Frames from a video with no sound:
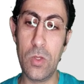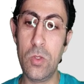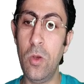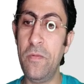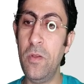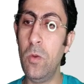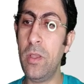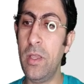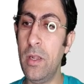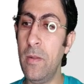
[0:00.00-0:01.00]
So if you
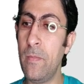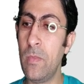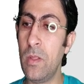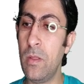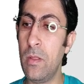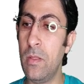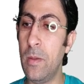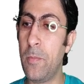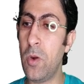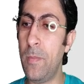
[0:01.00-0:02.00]
look here,
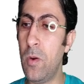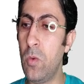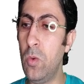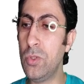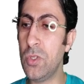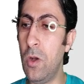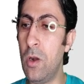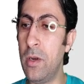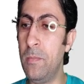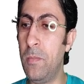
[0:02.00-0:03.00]
the proper roots
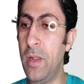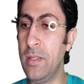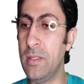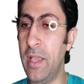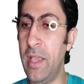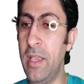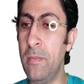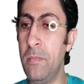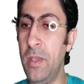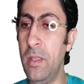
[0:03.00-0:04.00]
are in plant A
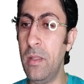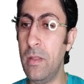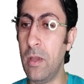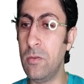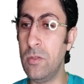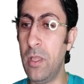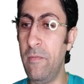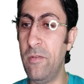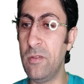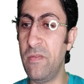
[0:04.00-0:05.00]
and B that
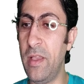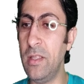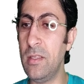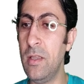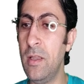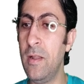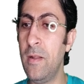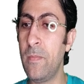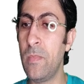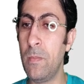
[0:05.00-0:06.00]
contain phosphate,
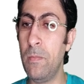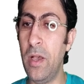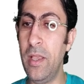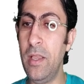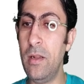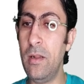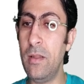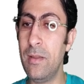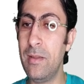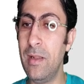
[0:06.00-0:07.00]
but here
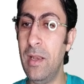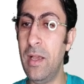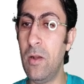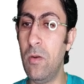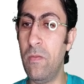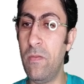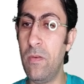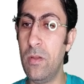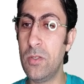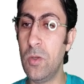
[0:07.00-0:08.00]
lack
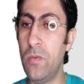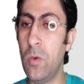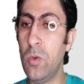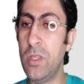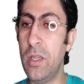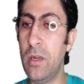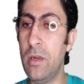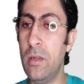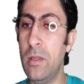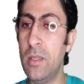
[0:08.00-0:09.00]
of. So the root
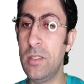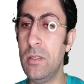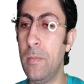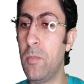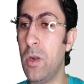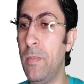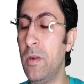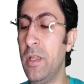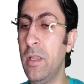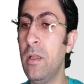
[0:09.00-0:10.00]
here is not
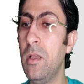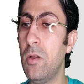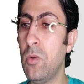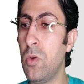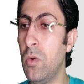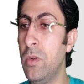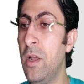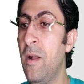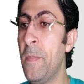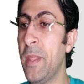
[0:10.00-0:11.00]
properly
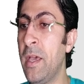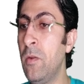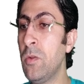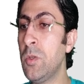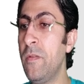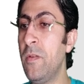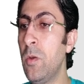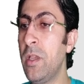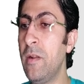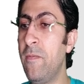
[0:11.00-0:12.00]
grown. And also if you
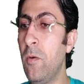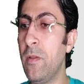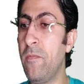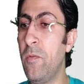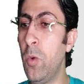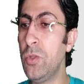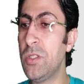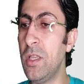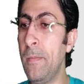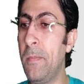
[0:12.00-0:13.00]
look here for the
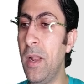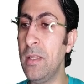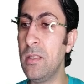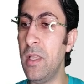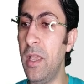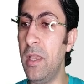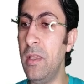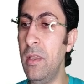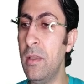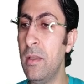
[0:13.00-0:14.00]
fruits in plant
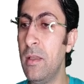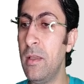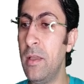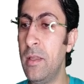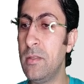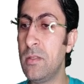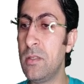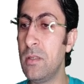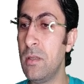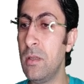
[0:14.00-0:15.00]
A,
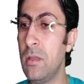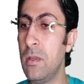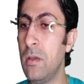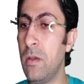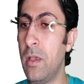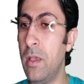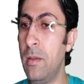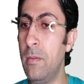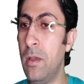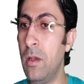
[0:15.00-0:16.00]
it's
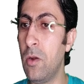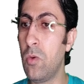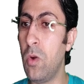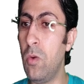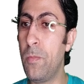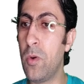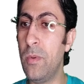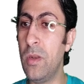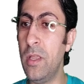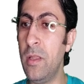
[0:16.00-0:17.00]
okay, grow
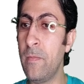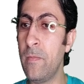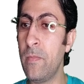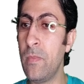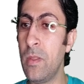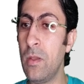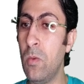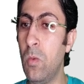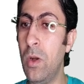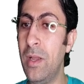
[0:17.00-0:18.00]
properly,
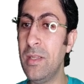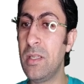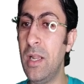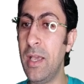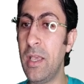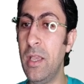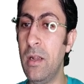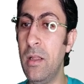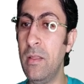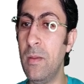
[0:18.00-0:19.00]
while it's lack
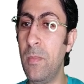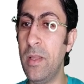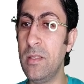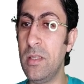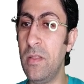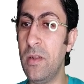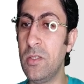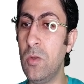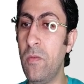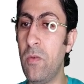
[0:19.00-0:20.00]
here in the plant C, there
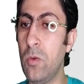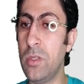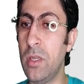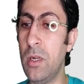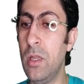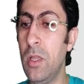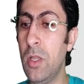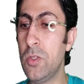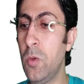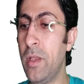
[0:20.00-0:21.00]
is no fruit here.
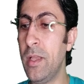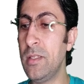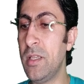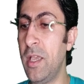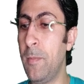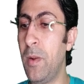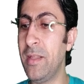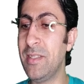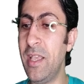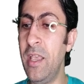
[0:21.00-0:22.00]
So you can say
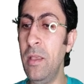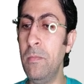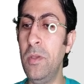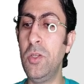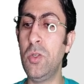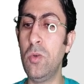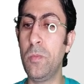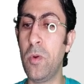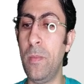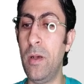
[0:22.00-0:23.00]
plants A and B show
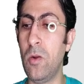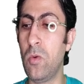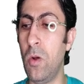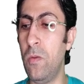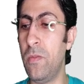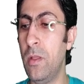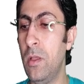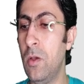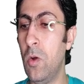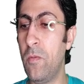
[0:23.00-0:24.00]
proper growth
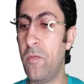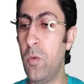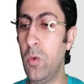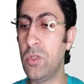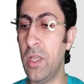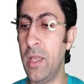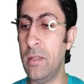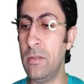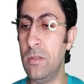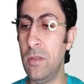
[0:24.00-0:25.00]
of fruit
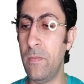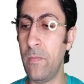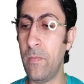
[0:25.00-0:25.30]
and